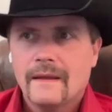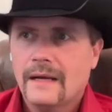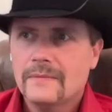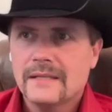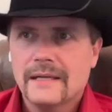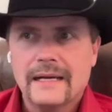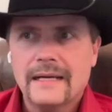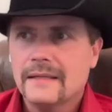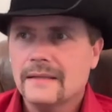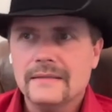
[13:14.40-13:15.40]
I was like,
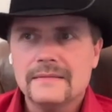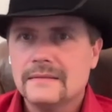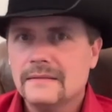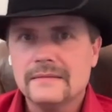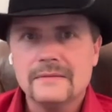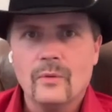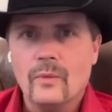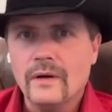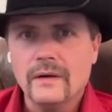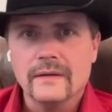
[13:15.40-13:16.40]
this don't
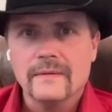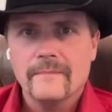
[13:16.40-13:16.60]
work.